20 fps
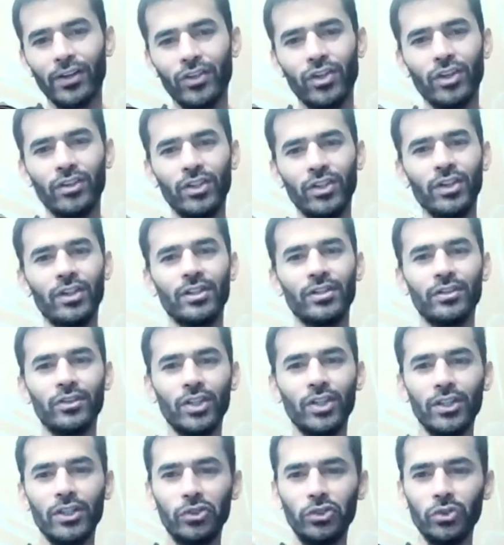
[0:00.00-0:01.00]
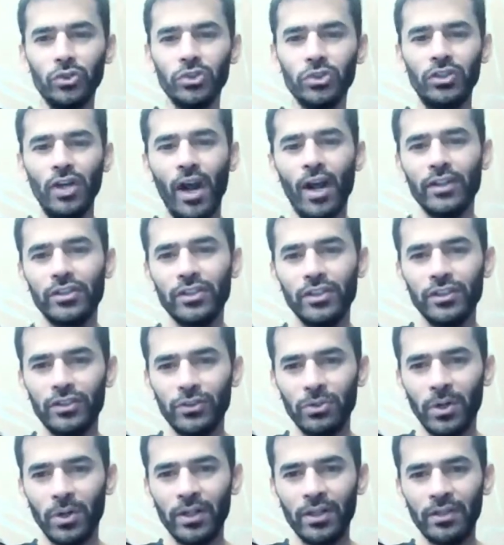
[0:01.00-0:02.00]
There are two strategies
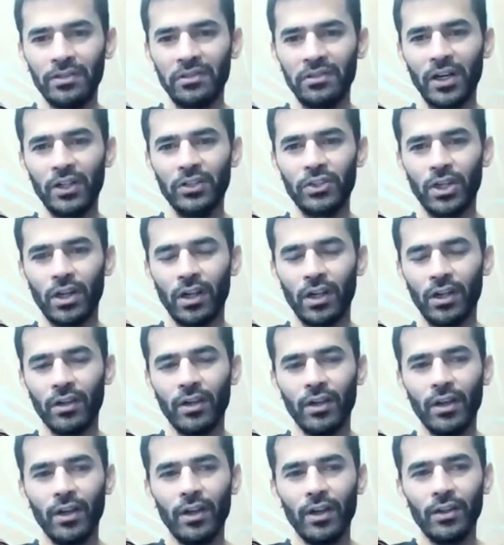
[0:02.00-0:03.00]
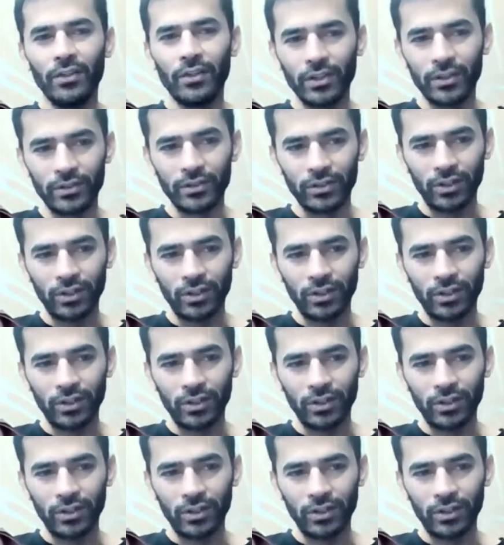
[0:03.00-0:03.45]
to anti-fragile. The